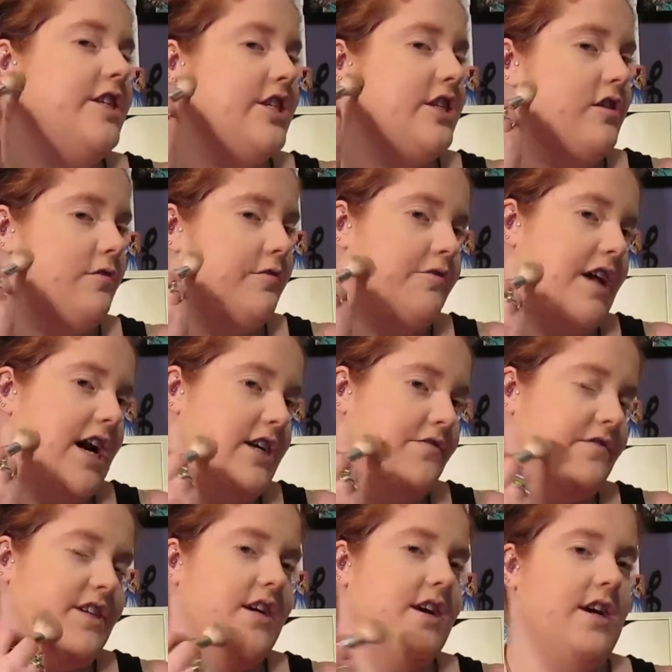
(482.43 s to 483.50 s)
So flash
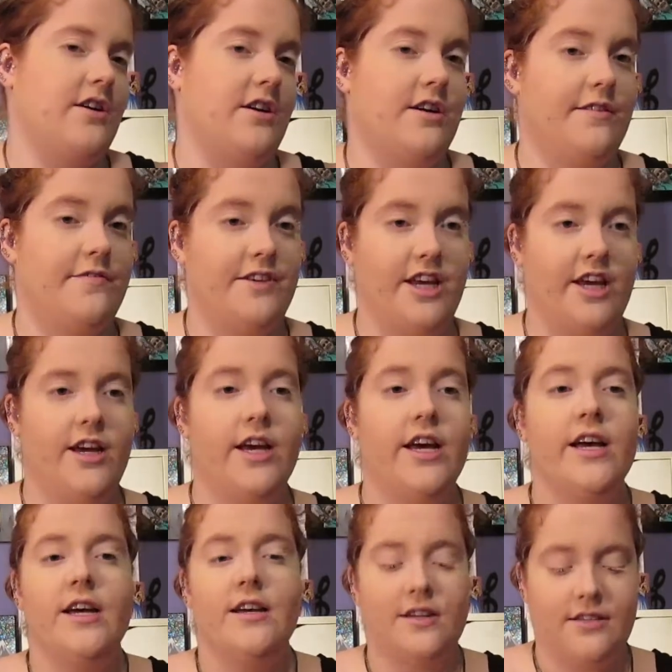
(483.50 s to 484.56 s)
photography
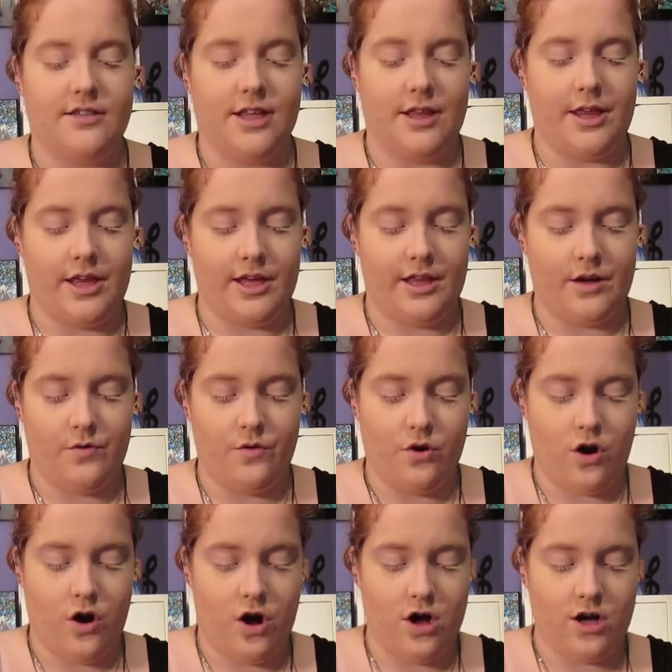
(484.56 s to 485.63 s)
is the thing that will
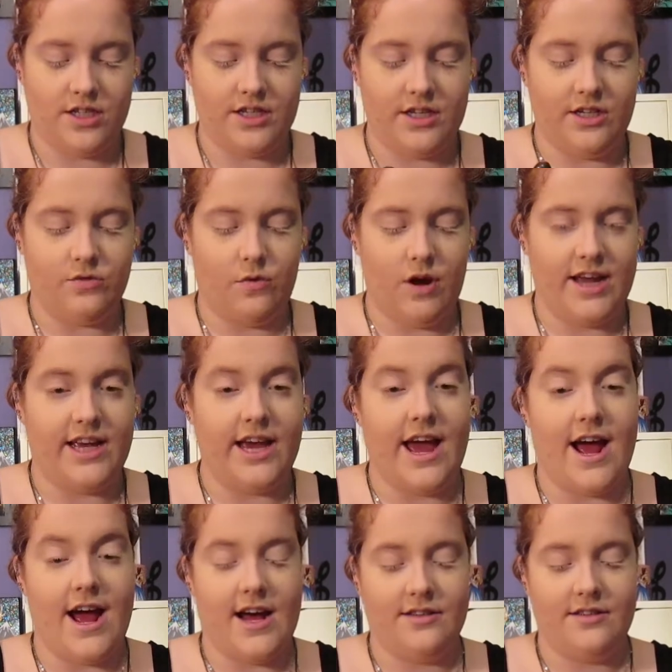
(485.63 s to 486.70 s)
cause these white
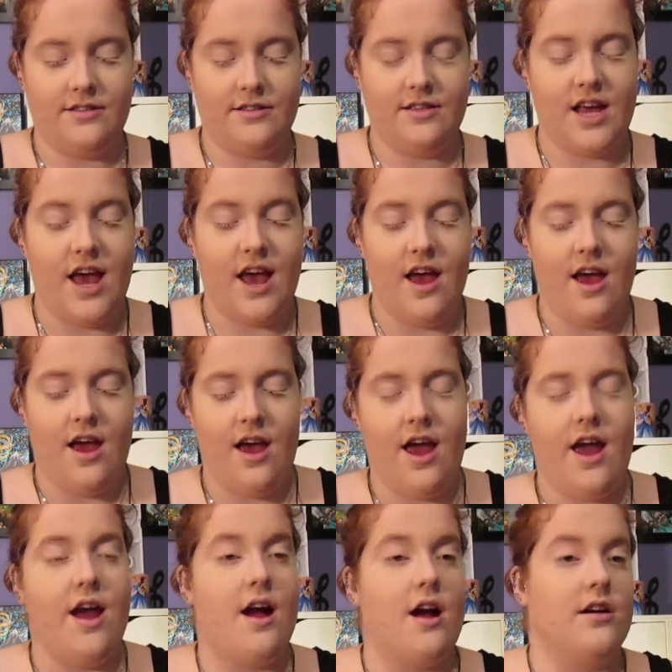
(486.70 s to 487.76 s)
casts,
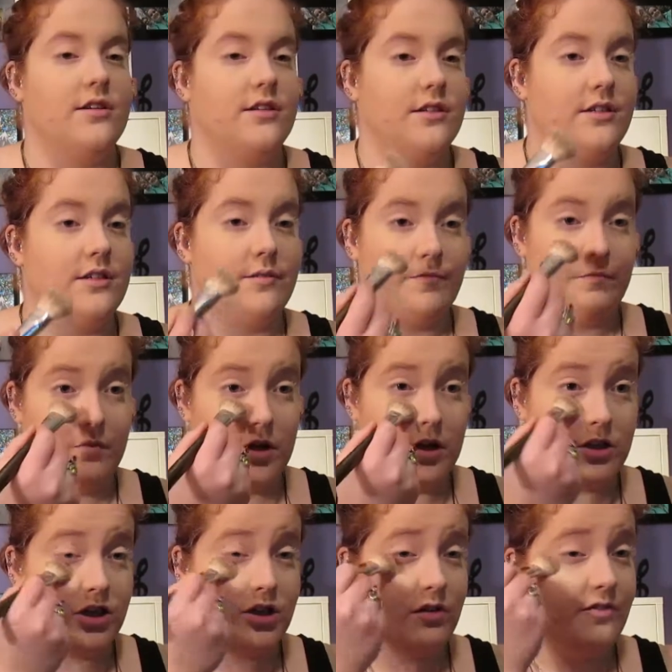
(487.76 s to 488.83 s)
and
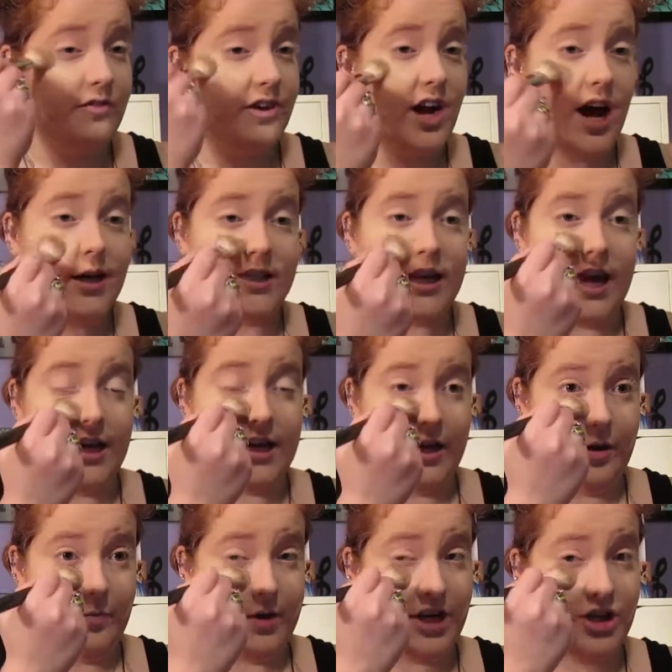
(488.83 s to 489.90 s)
so if you're not
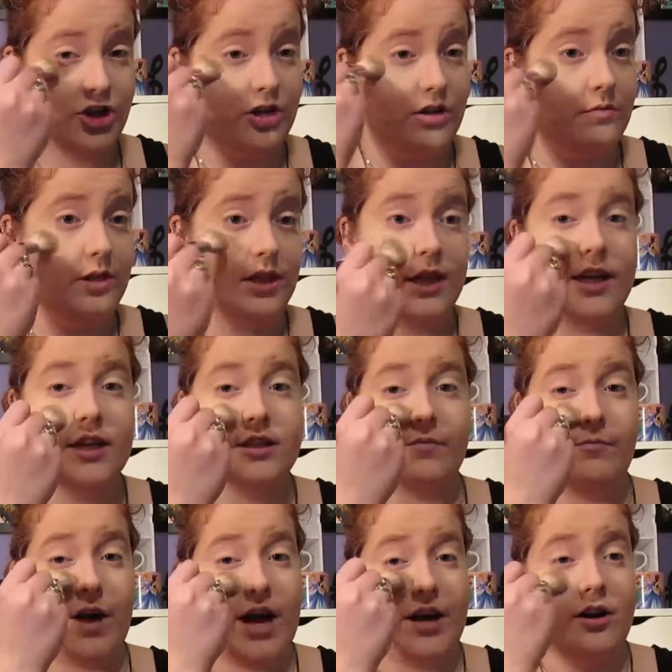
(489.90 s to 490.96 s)
taking a picture, it really
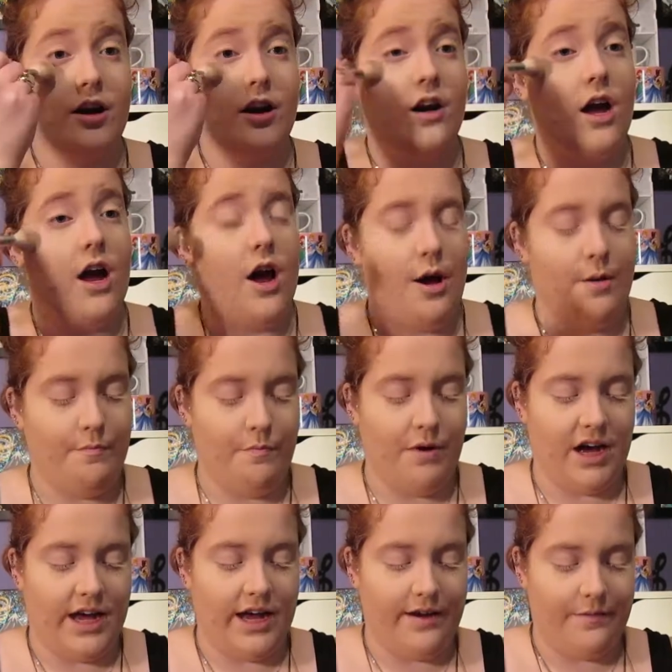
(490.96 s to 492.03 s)
doesn't matter,
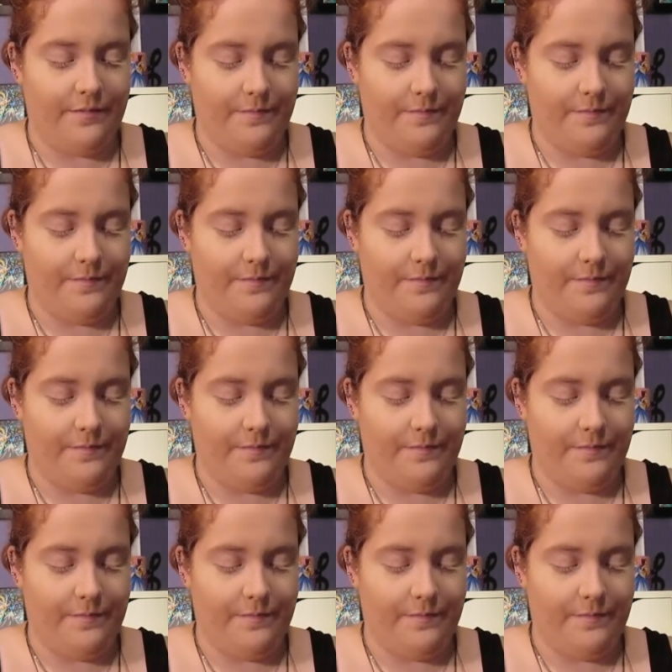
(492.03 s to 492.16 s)
but